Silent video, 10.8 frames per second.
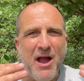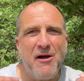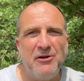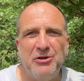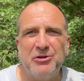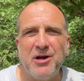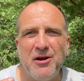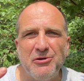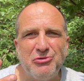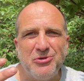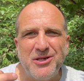And you kind
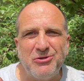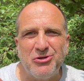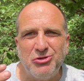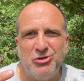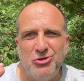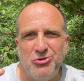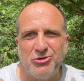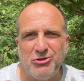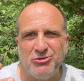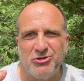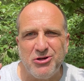of drink the juice
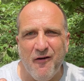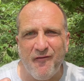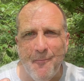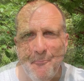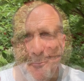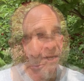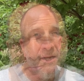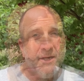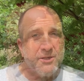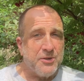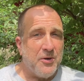and stuff.
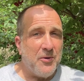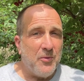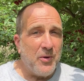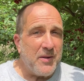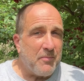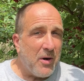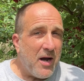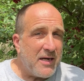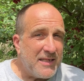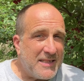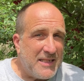So we brought
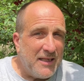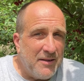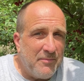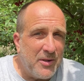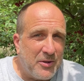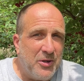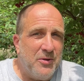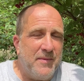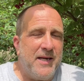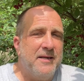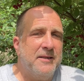Tillamook
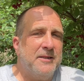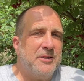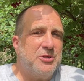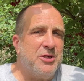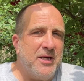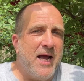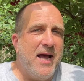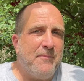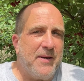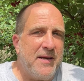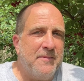Goumi to
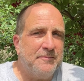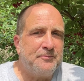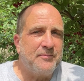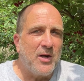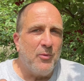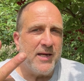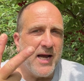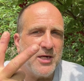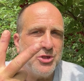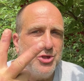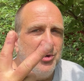Heppy. We
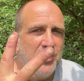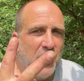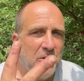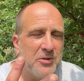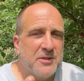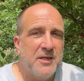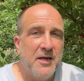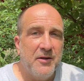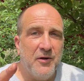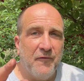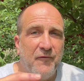got two girls,
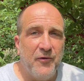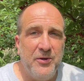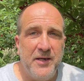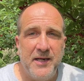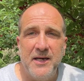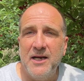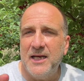they're fruiting.